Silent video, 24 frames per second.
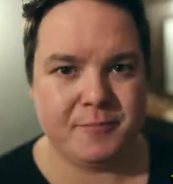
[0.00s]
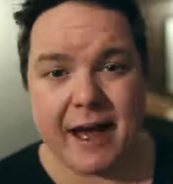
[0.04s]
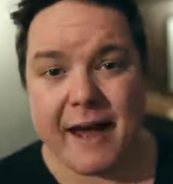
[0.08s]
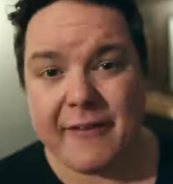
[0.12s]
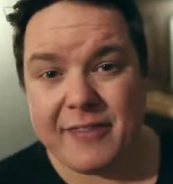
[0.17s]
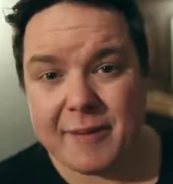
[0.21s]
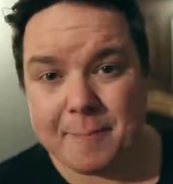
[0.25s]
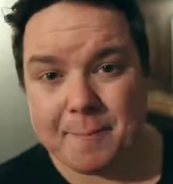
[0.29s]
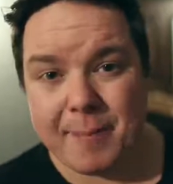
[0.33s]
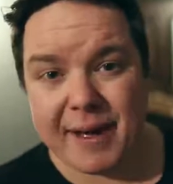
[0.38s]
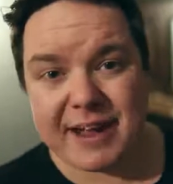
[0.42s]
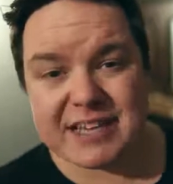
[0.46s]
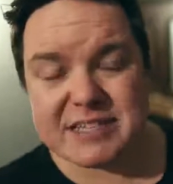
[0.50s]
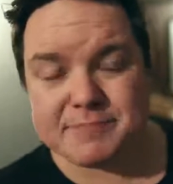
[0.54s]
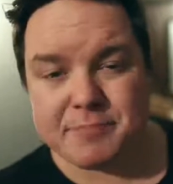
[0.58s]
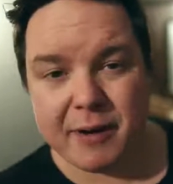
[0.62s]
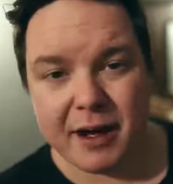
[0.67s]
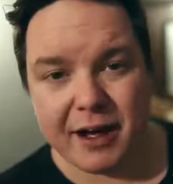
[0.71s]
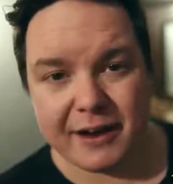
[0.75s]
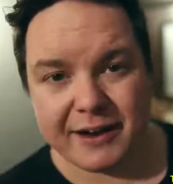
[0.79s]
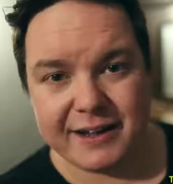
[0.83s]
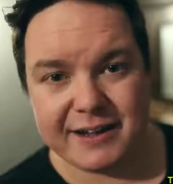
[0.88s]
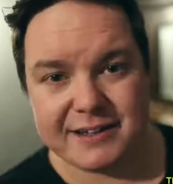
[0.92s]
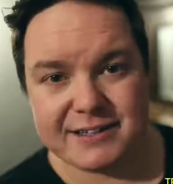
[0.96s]
And the best
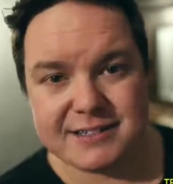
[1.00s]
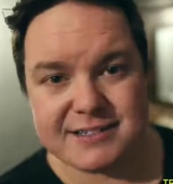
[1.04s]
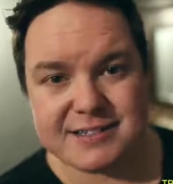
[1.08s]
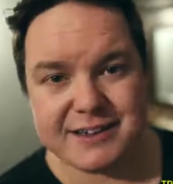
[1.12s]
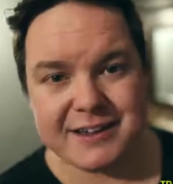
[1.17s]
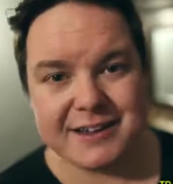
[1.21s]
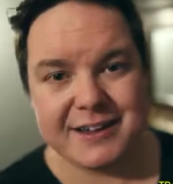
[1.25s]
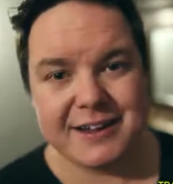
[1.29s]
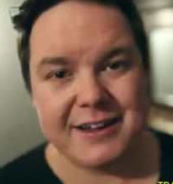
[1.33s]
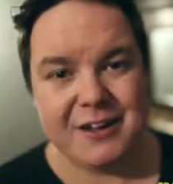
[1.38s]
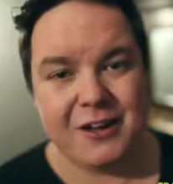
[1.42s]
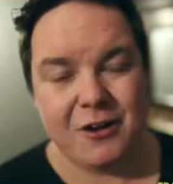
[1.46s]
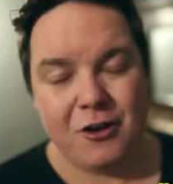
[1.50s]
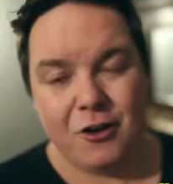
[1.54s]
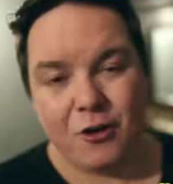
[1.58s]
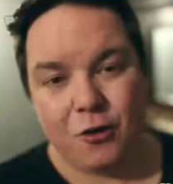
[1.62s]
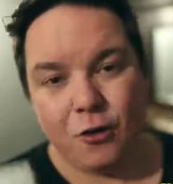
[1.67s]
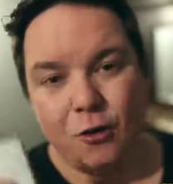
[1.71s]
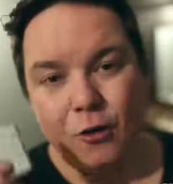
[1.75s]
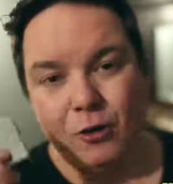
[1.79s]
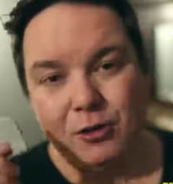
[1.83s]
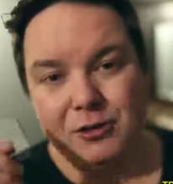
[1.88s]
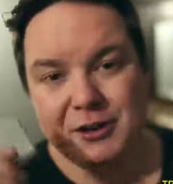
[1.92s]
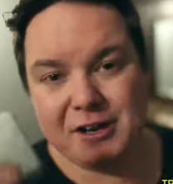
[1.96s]
part is,
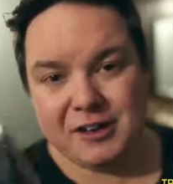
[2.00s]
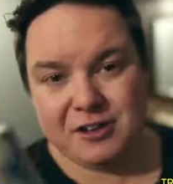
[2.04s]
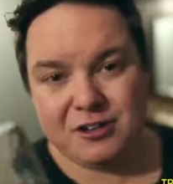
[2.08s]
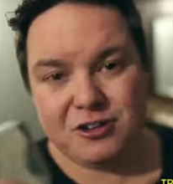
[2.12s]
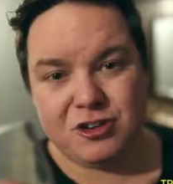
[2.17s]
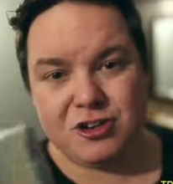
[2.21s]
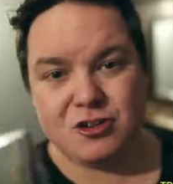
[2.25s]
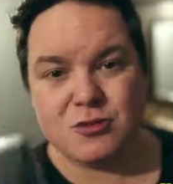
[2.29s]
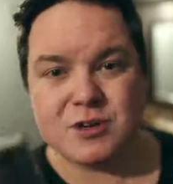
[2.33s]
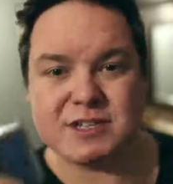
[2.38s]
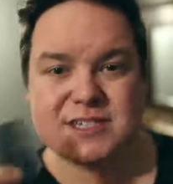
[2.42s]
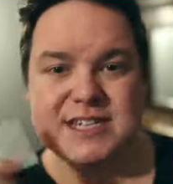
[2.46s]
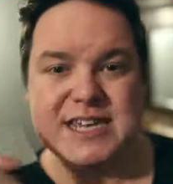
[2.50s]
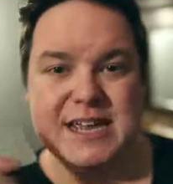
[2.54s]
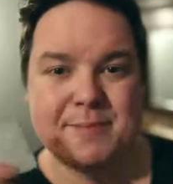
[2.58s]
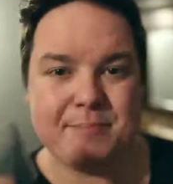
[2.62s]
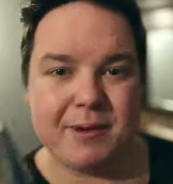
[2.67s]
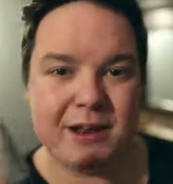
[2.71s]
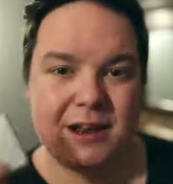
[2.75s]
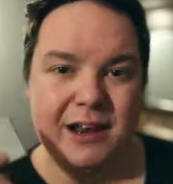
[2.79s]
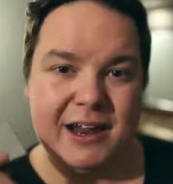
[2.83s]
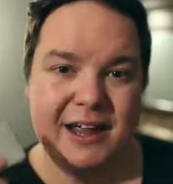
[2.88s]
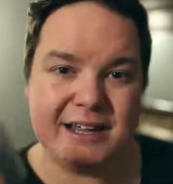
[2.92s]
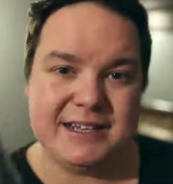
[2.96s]
all you need to do is keep
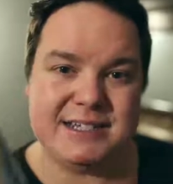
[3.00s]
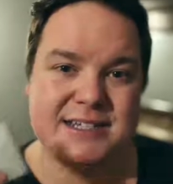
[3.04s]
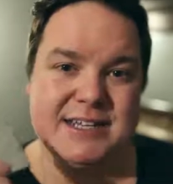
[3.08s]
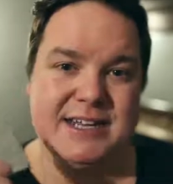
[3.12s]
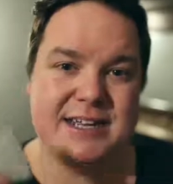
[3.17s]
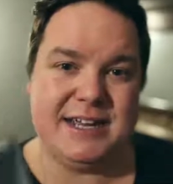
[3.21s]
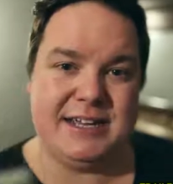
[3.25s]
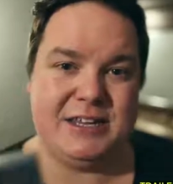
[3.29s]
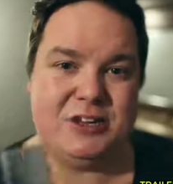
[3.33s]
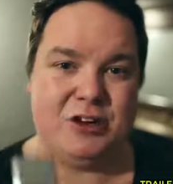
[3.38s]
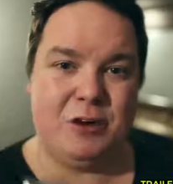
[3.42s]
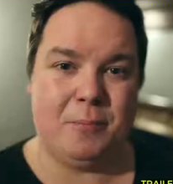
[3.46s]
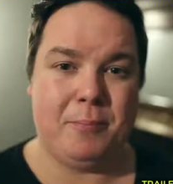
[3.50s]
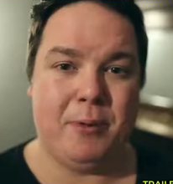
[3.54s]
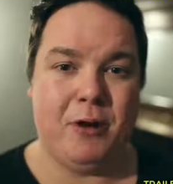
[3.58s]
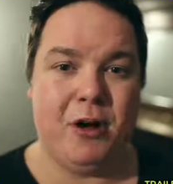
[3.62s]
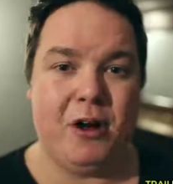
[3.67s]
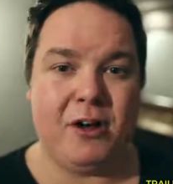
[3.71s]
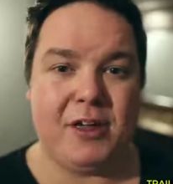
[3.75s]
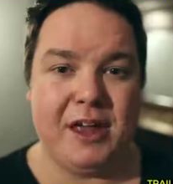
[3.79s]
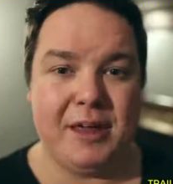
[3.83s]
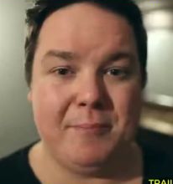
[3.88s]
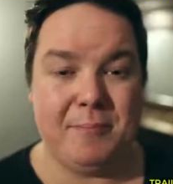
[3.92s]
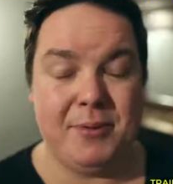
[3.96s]
a lighter in your
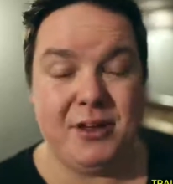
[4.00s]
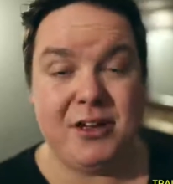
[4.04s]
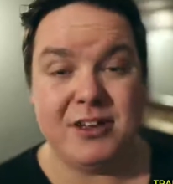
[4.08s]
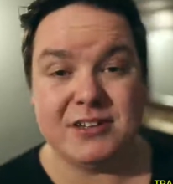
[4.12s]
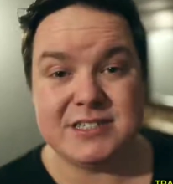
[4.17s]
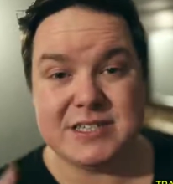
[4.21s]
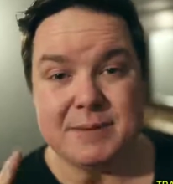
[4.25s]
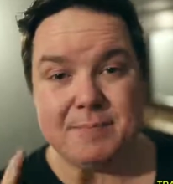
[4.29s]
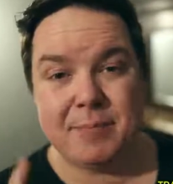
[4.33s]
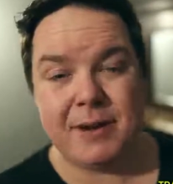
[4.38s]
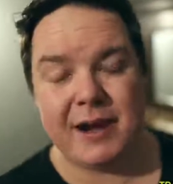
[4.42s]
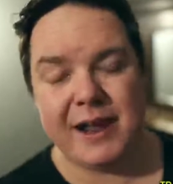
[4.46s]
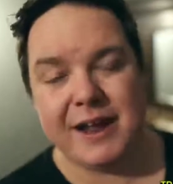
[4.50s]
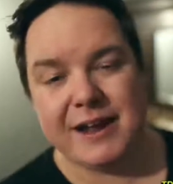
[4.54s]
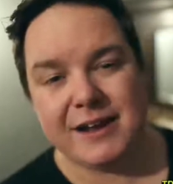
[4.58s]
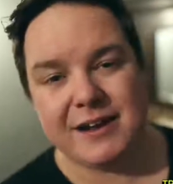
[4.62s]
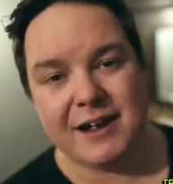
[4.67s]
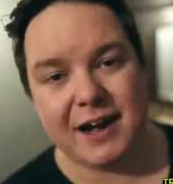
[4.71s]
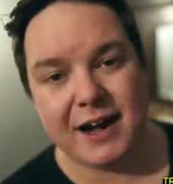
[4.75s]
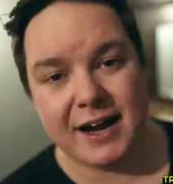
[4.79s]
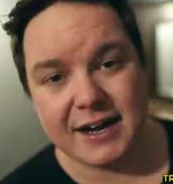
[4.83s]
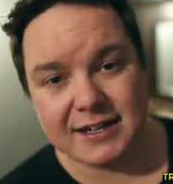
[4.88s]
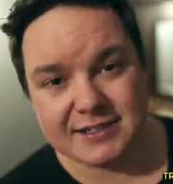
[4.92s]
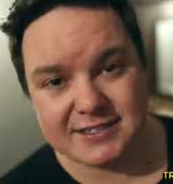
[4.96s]
pocket because the playing
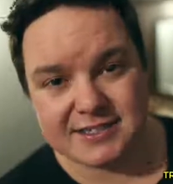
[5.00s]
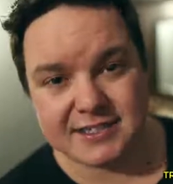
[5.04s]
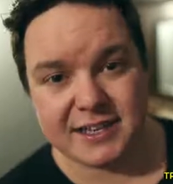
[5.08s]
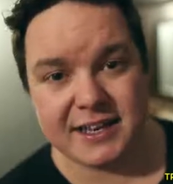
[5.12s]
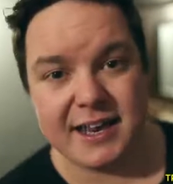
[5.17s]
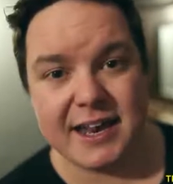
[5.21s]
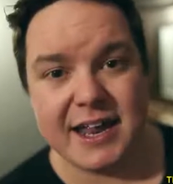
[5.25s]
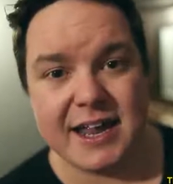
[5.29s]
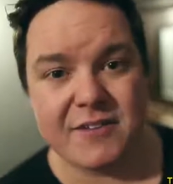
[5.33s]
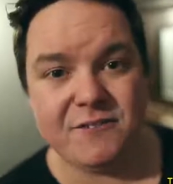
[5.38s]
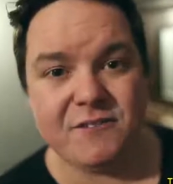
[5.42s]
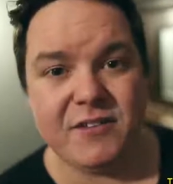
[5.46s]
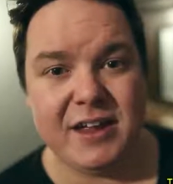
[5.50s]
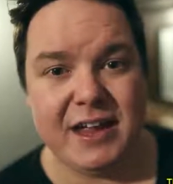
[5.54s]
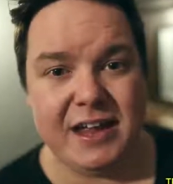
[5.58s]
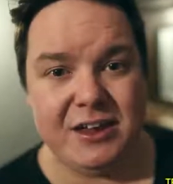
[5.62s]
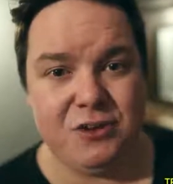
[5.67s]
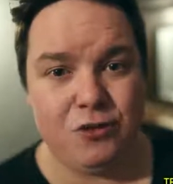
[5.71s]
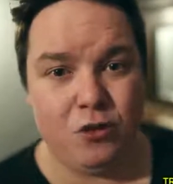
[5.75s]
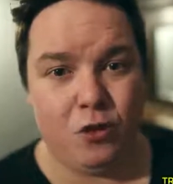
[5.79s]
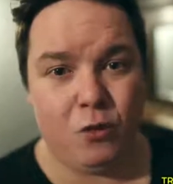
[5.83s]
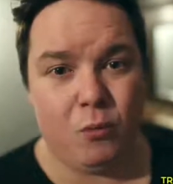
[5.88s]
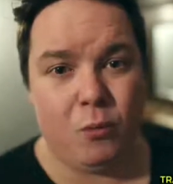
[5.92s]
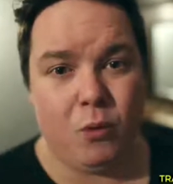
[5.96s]
cards live
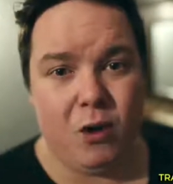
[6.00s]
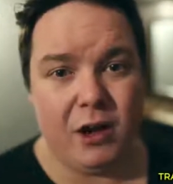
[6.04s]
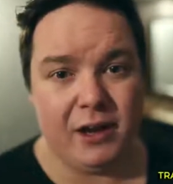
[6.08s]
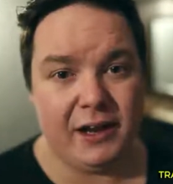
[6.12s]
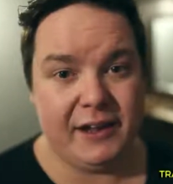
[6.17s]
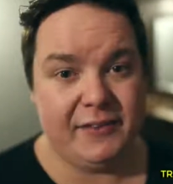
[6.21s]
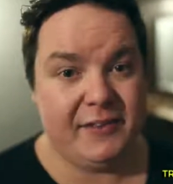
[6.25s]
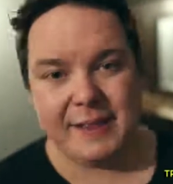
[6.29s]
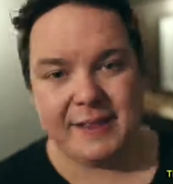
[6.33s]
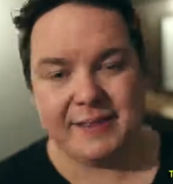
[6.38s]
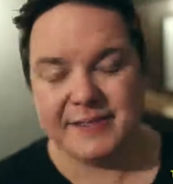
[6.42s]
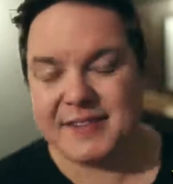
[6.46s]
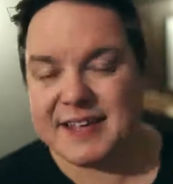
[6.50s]
in your wallet.